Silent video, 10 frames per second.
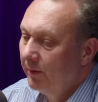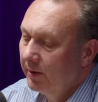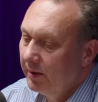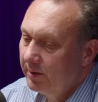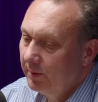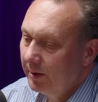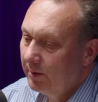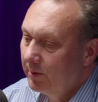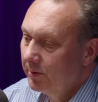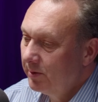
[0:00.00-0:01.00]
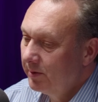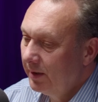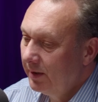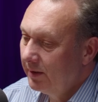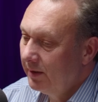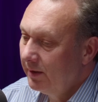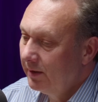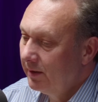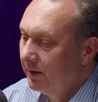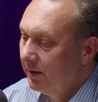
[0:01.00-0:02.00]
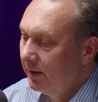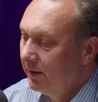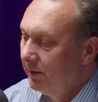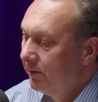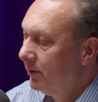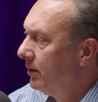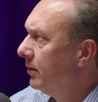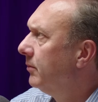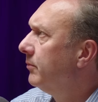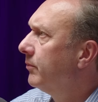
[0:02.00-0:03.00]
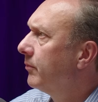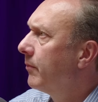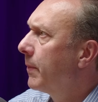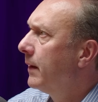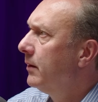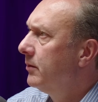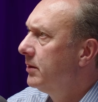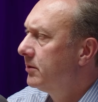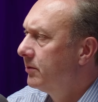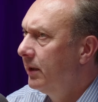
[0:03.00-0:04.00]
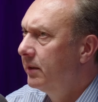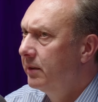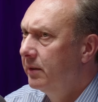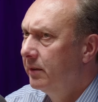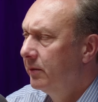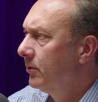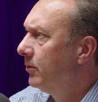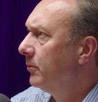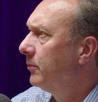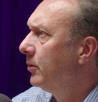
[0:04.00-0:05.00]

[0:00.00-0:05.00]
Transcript: this Tobacco Control Directive restrict or